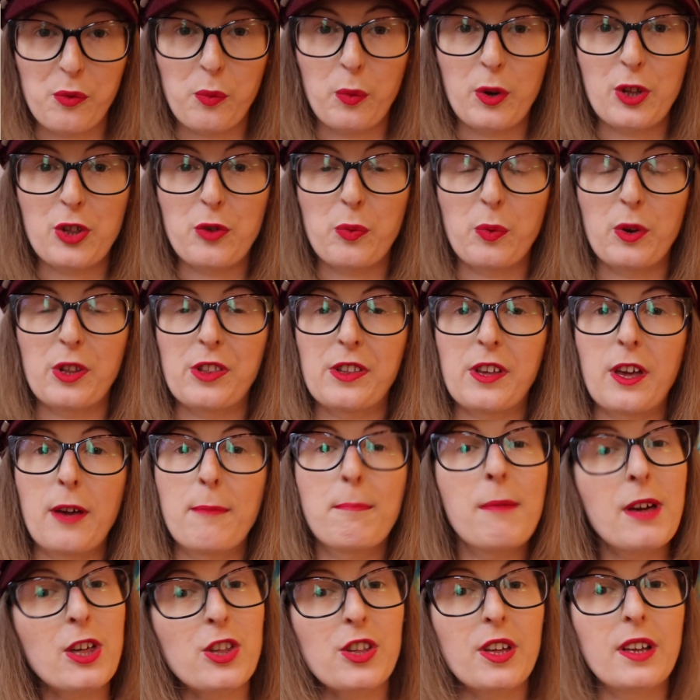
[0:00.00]
which was
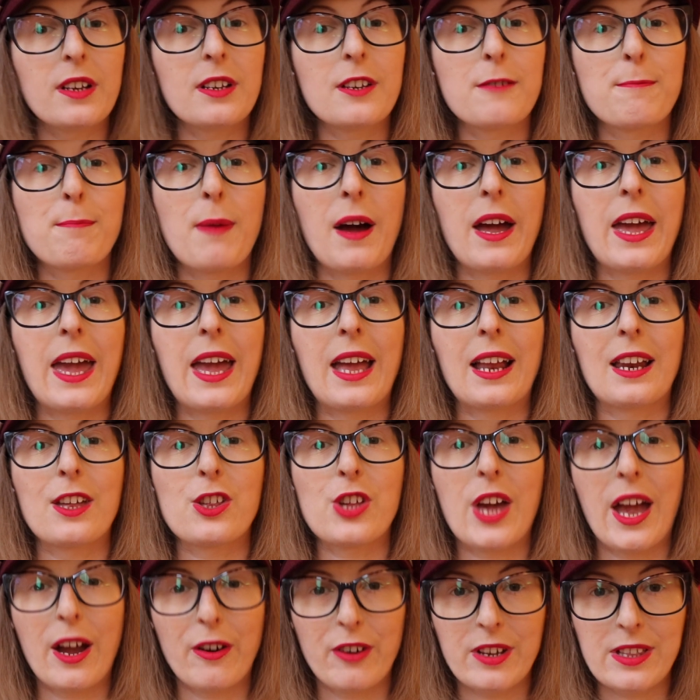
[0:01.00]
commissioned by English
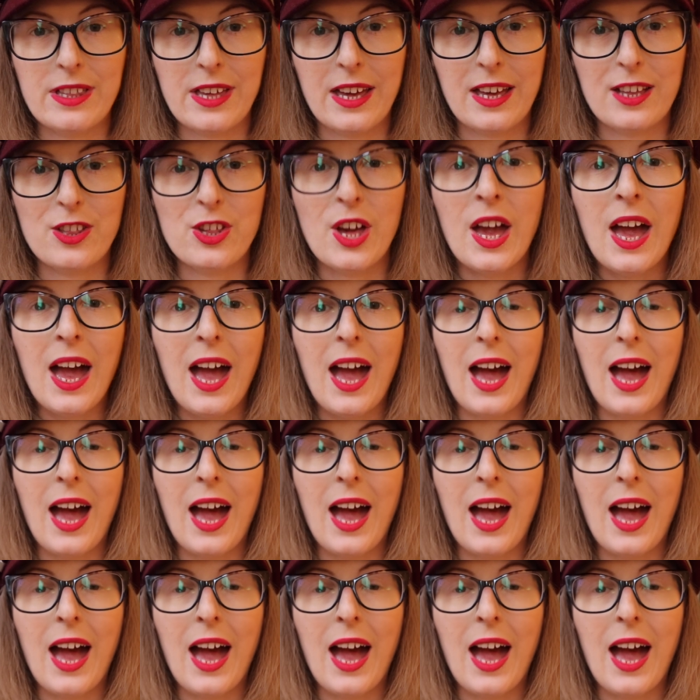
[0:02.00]
Heritage,